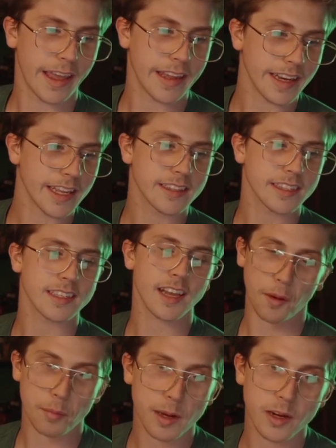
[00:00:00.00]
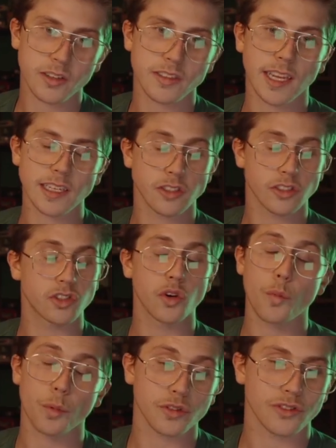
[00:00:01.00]
and Nathan appears like
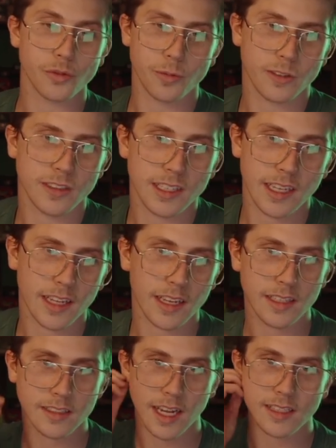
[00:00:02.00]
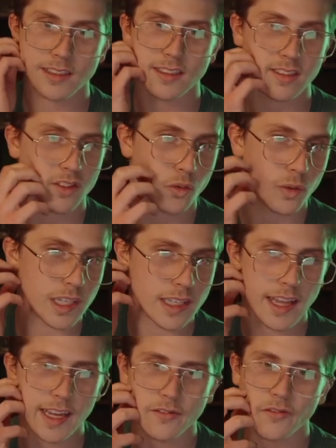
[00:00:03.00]
super super sick, and he's got these
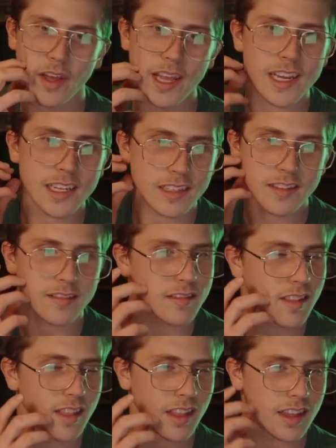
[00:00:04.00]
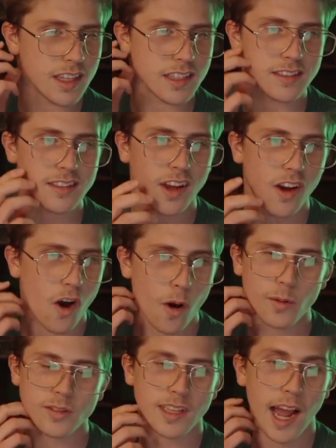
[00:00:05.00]
green like vein things,
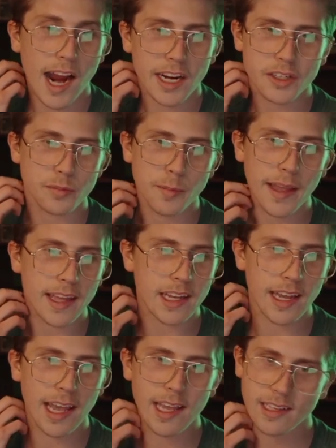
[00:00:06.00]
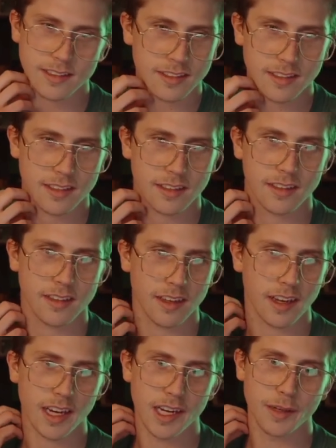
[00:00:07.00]
almost Iron Man esque.
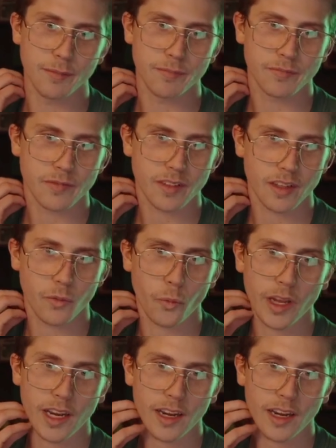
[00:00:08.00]
Um, well, it's